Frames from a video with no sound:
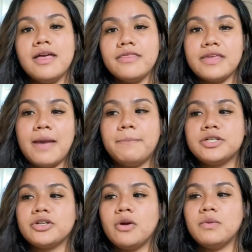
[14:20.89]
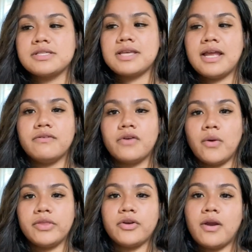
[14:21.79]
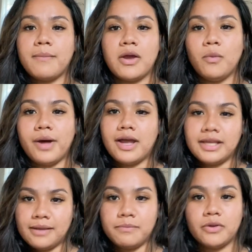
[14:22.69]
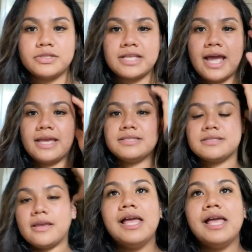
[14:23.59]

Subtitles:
the epidural was kind of going throughout my whole body and both sides.